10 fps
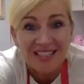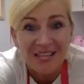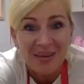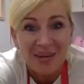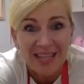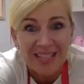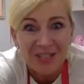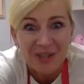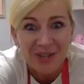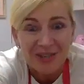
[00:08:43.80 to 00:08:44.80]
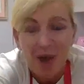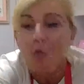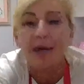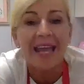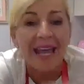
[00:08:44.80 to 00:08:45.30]
See you again soon.
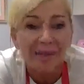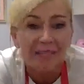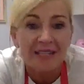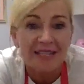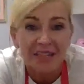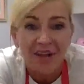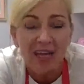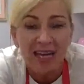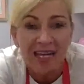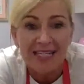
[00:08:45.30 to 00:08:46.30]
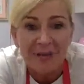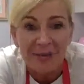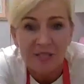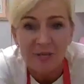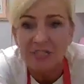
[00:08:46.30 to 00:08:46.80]
I'll bring heaps of these kind
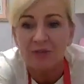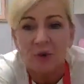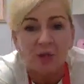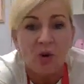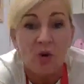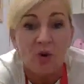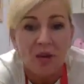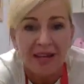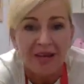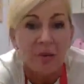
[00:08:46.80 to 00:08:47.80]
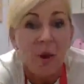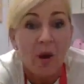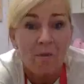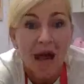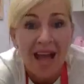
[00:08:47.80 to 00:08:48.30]
of all week.
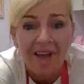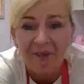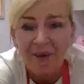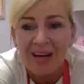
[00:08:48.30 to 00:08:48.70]
Bye, everyone.